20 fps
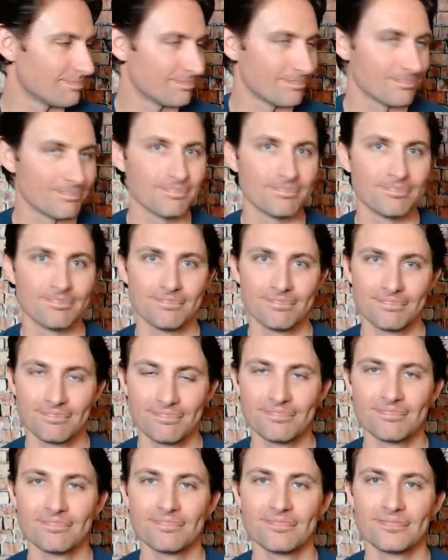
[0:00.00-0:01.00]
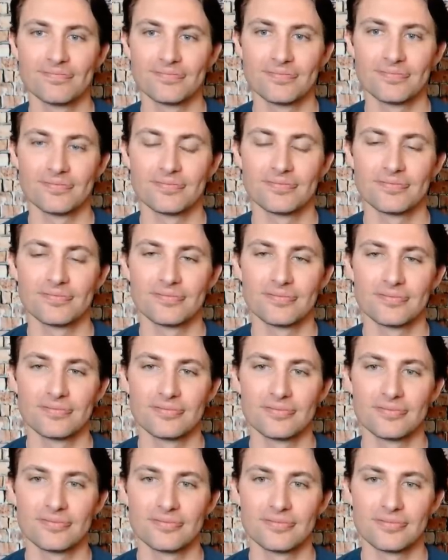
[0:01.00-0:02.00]

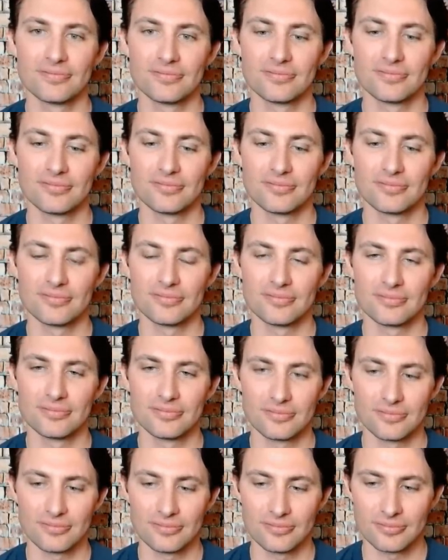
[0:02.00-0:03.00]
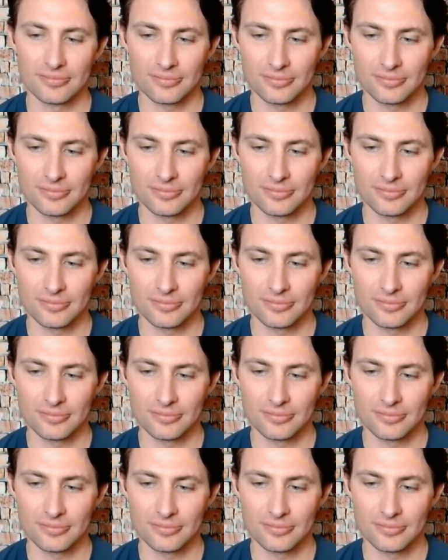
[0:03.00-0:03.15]
(silent)